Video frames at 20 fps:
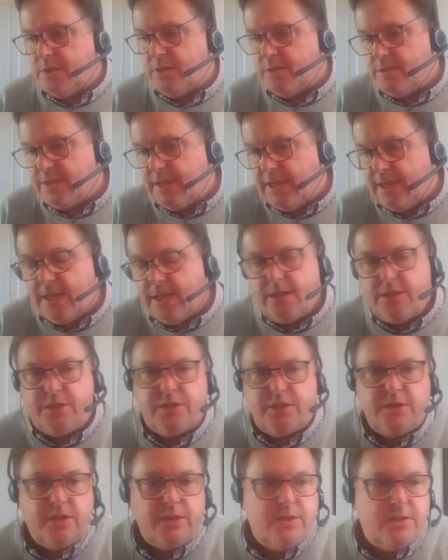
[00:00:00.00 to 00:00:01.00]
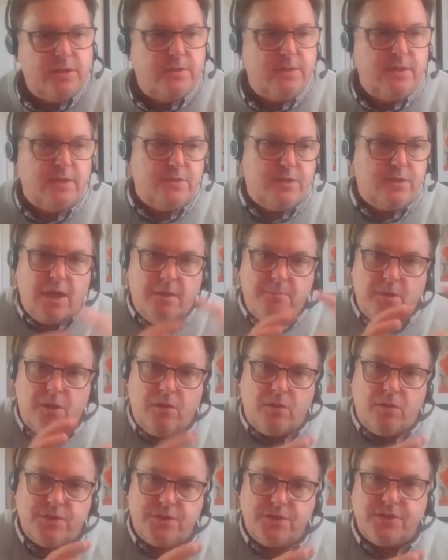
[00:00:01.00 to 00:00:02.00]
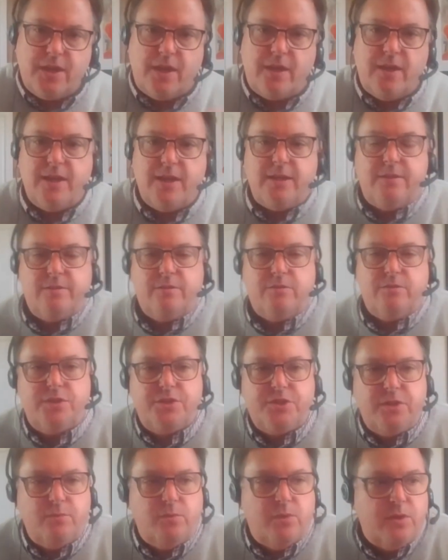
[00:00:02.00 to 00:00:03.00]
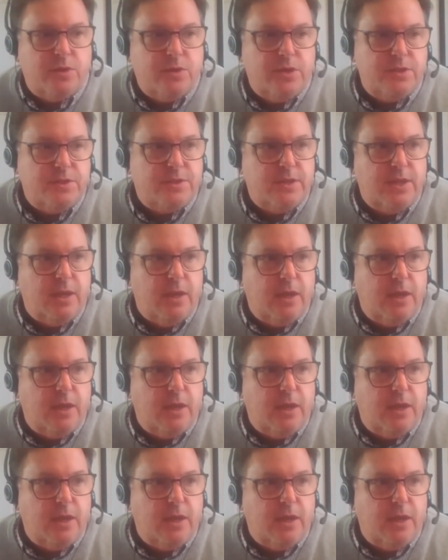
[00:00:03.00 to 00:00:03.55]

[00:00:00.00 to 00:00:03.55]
teach, and to come alongside Christian workers